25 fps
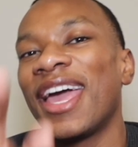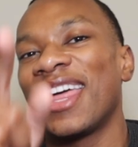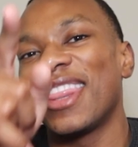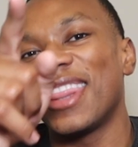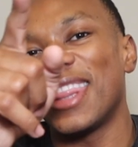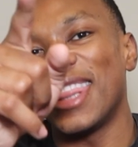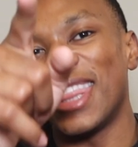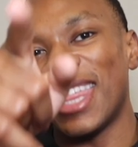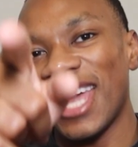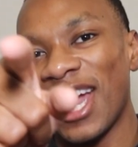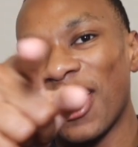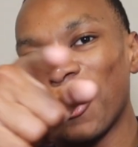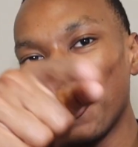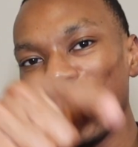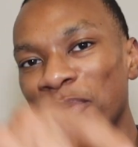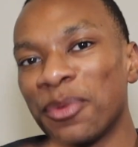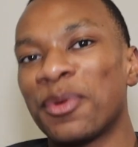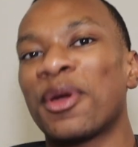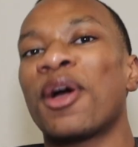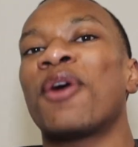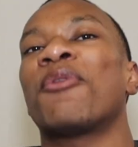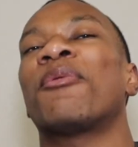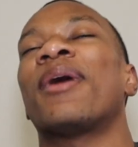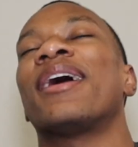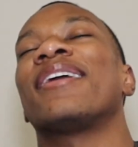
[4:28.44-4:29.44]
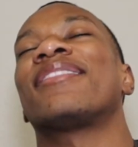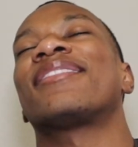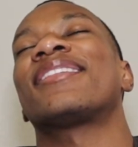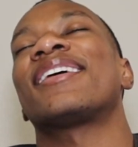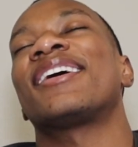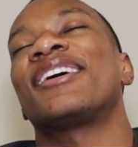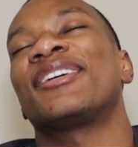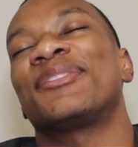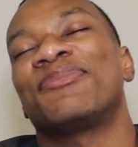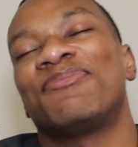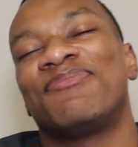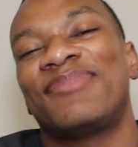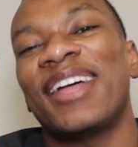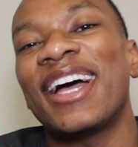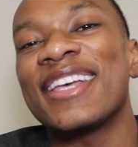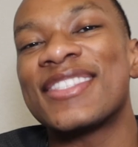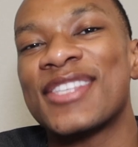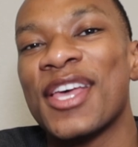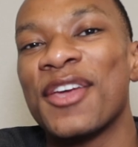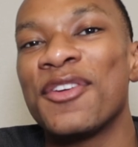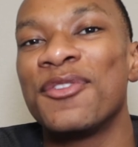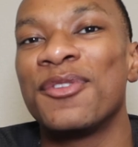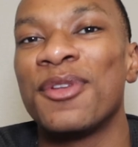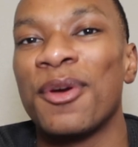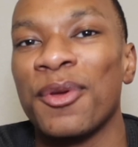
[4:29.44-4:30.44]
There you go right there. That's
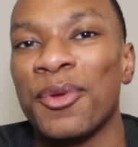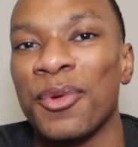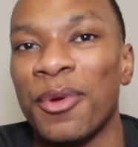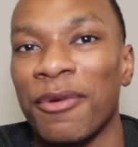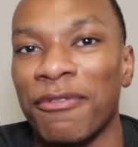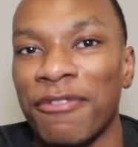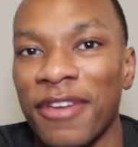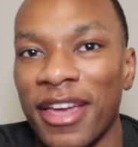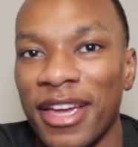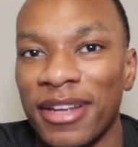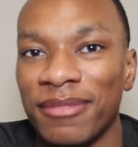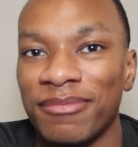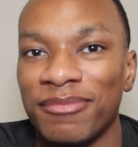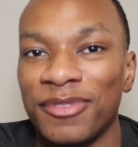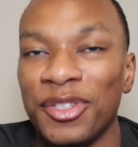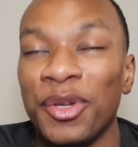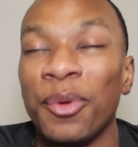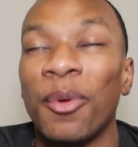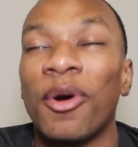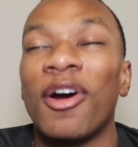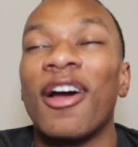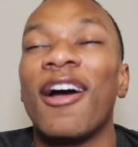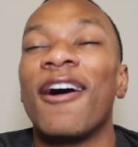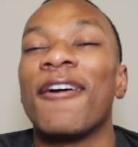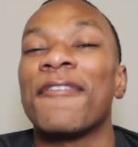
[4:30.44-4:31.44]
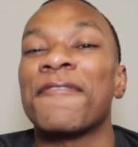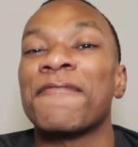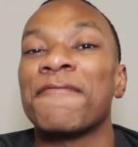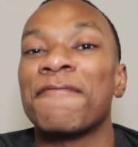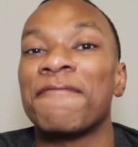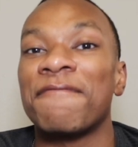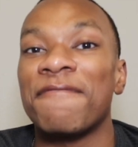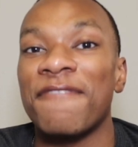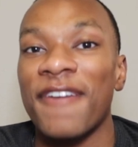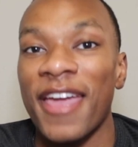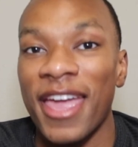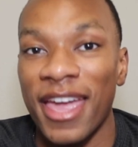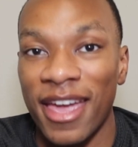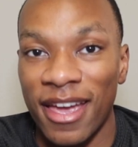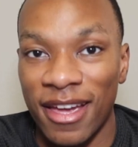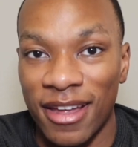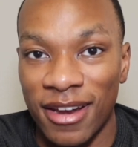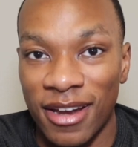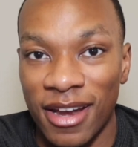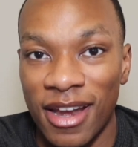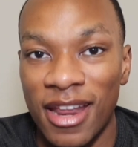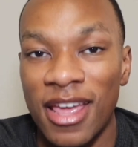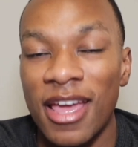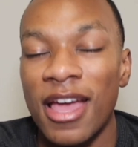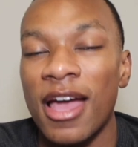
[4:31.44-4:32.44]
how you know you're a fan. You are a
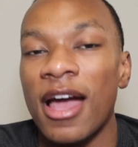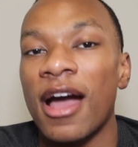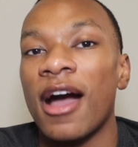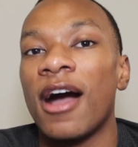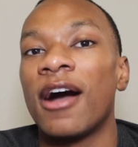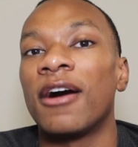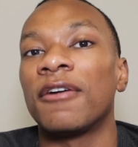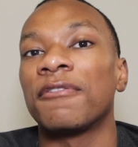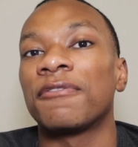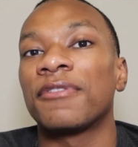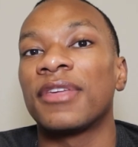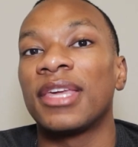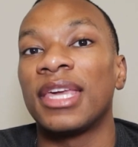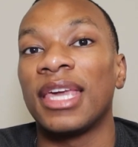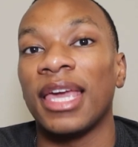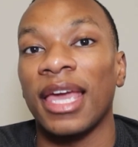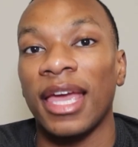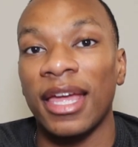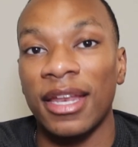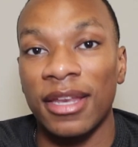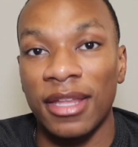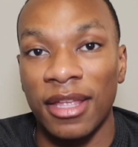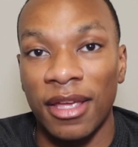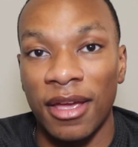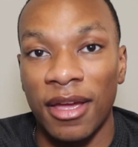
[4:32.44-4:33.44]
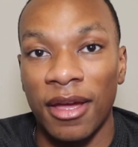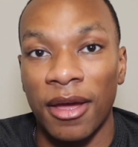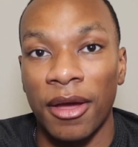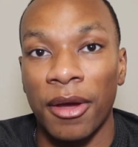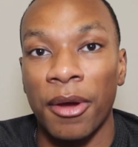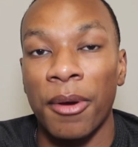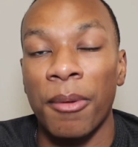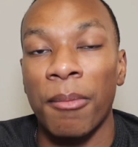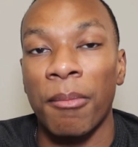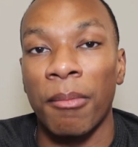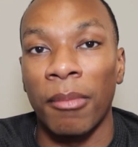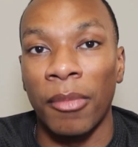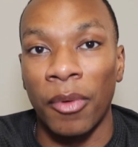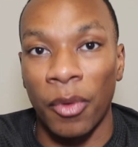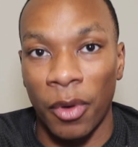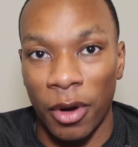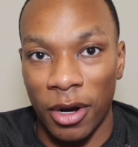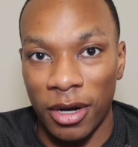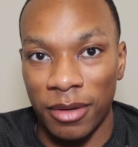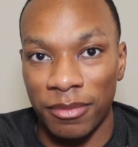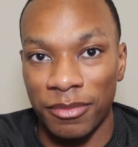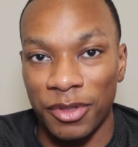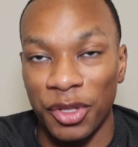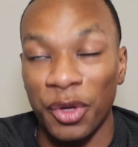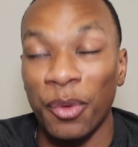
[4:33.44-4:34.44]
fan of Kenya
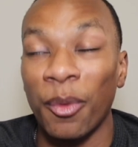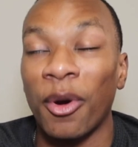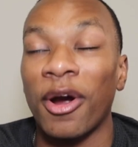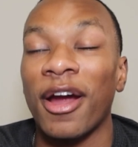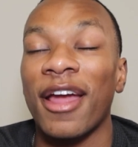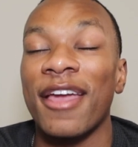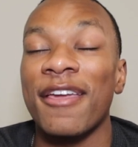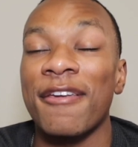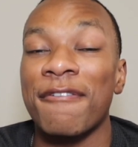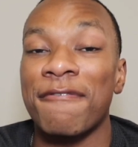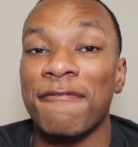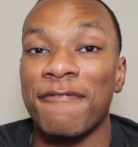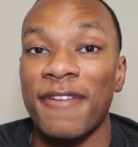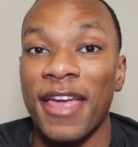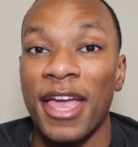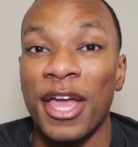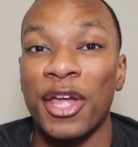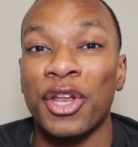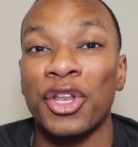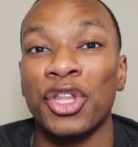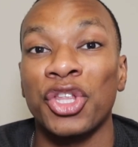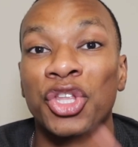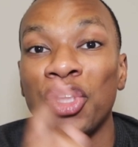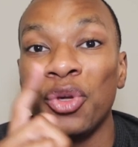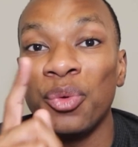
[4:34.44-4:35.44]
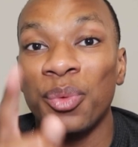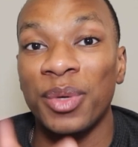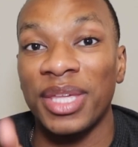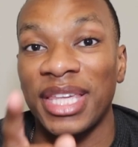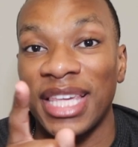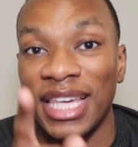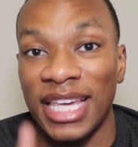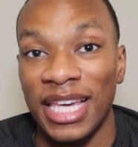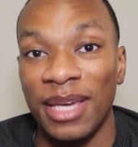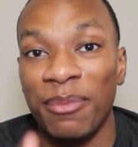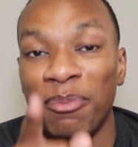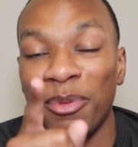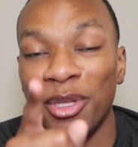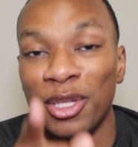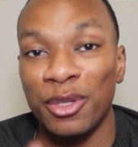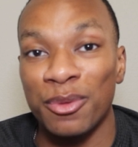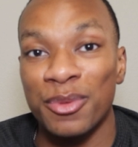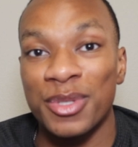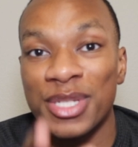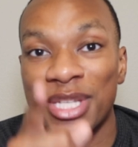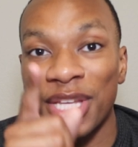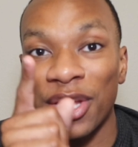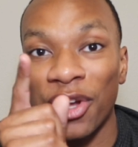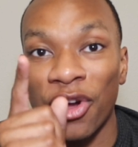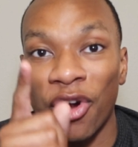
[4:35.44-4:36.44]
Moore. You are a fan. You keep
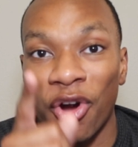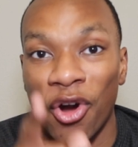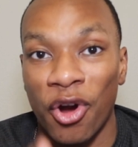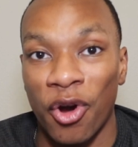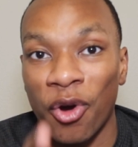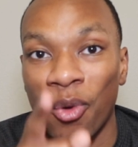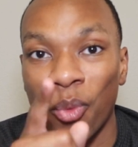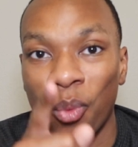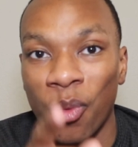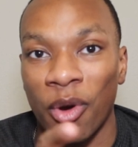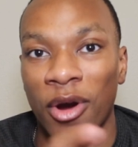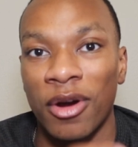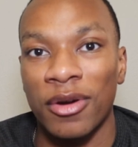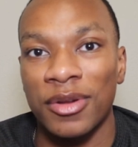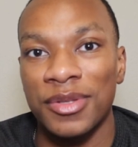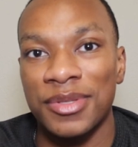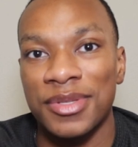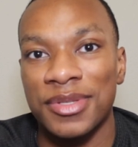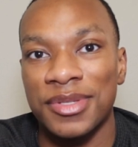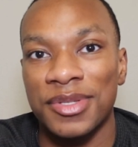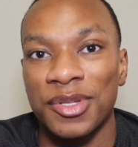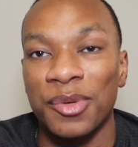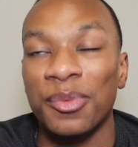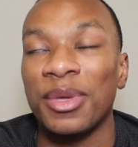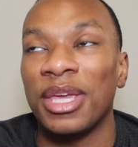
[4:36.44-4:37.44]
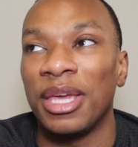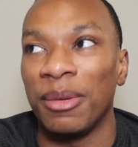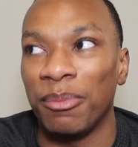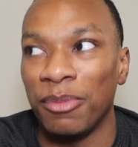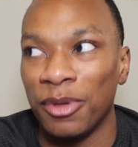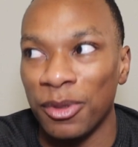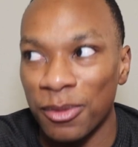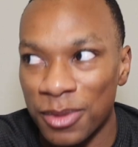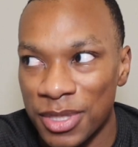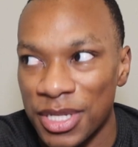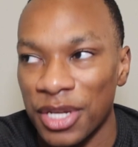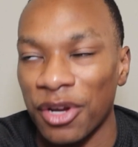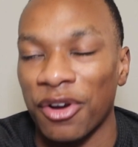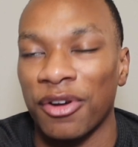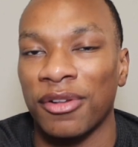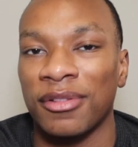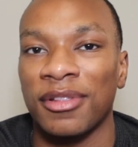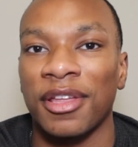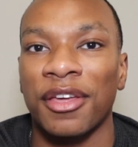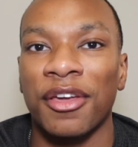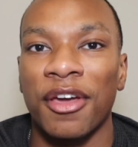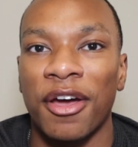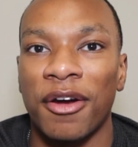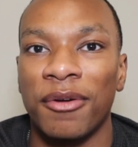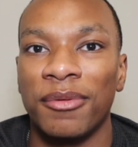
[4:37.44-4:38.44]
using her words. You keep using her
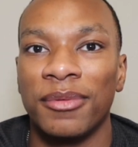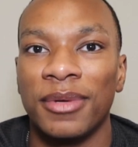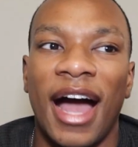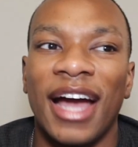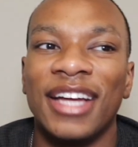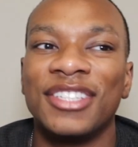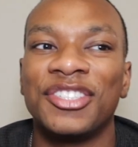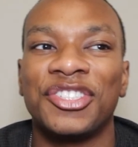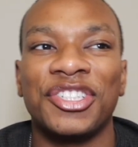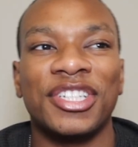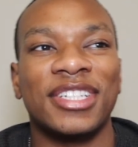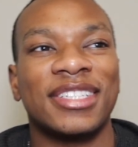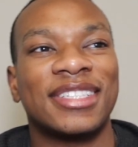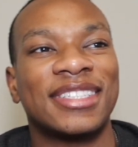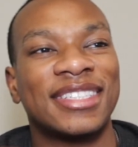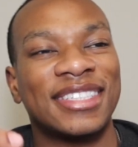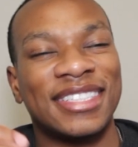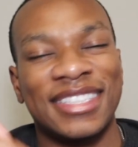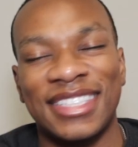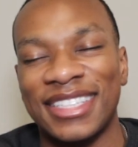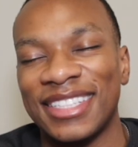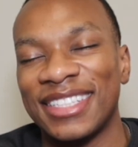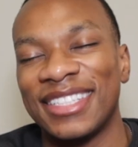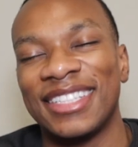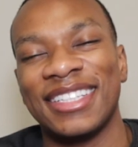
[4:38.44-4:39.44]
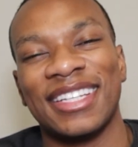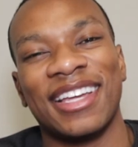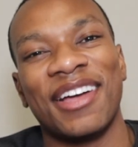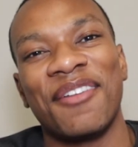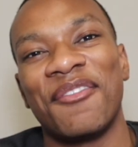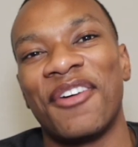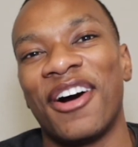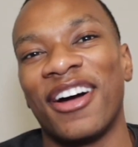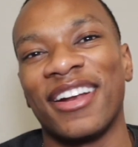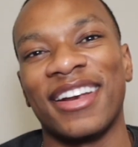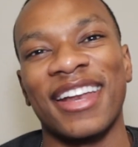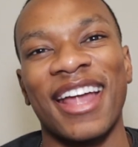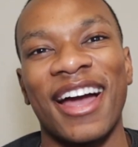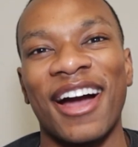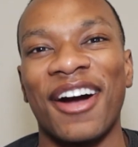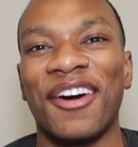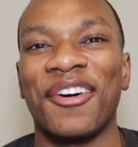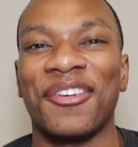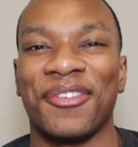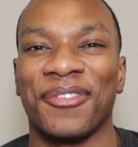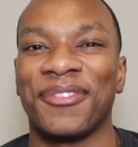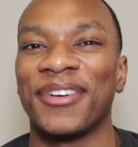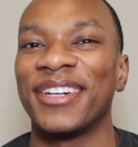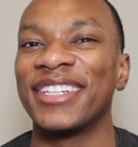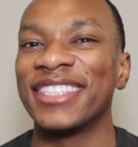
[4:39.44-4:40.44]
lingo. Come on
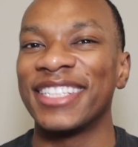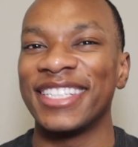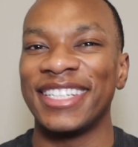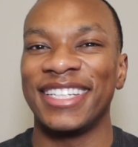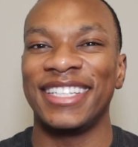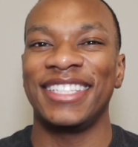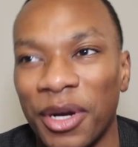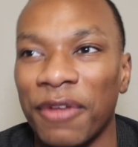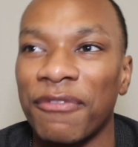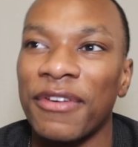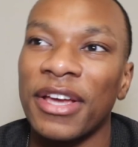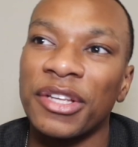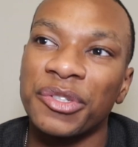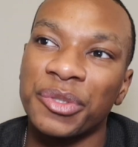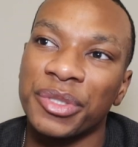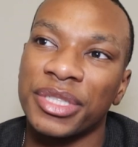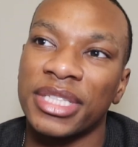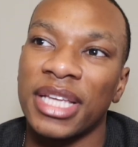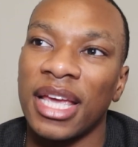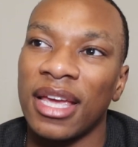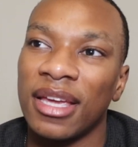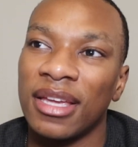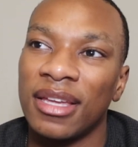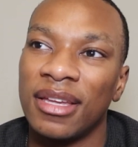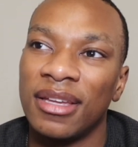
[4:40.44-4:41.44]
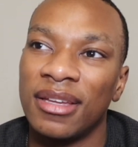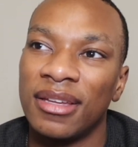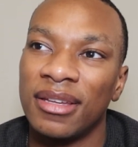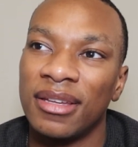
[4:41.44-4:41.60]
now, really? What did they just say?